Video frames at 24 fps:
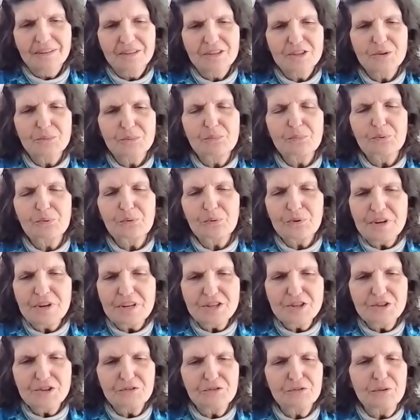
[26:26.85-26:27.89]
to
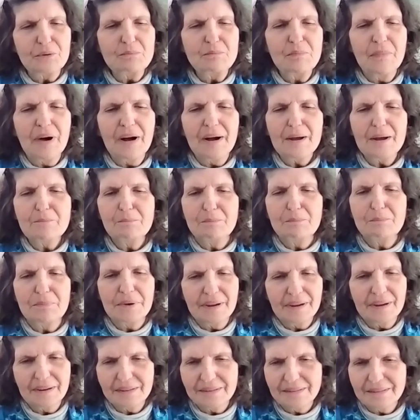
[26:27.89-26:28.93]
preach from my
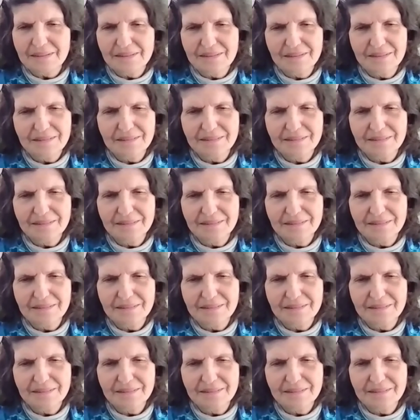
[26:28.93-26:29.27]
bed.